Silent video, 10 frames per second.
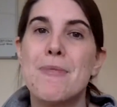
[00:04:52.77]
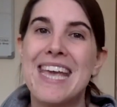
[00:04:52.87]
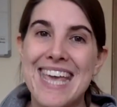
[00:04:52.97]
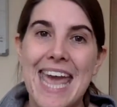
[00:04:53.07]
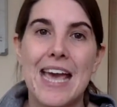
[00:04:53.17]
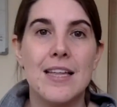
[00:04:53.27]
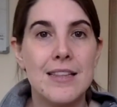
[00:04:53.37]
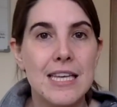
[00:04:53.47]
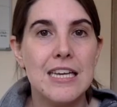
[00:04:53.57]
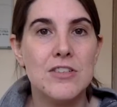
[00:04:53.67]
It
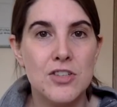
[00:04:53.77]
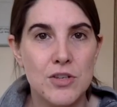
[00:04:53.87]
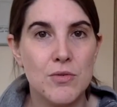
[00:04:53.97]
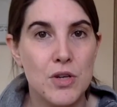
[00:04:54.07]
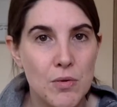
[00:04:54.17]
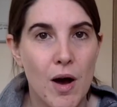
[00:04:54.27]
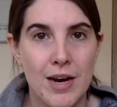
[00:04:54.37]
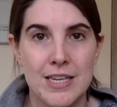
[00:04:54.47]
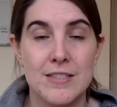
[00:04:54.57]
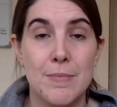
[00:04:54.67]
can lead to new
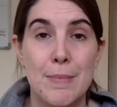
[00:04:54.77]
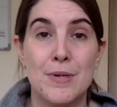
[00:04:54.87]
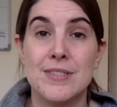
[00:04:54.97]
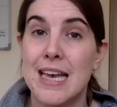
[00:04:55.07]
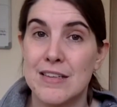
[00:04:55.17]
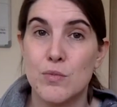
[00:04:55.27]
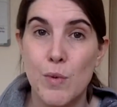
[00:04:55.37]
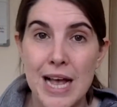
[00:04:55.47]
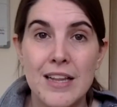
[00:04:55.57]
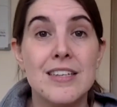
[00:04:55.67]
audience members as
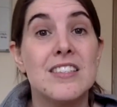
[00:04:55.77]
well,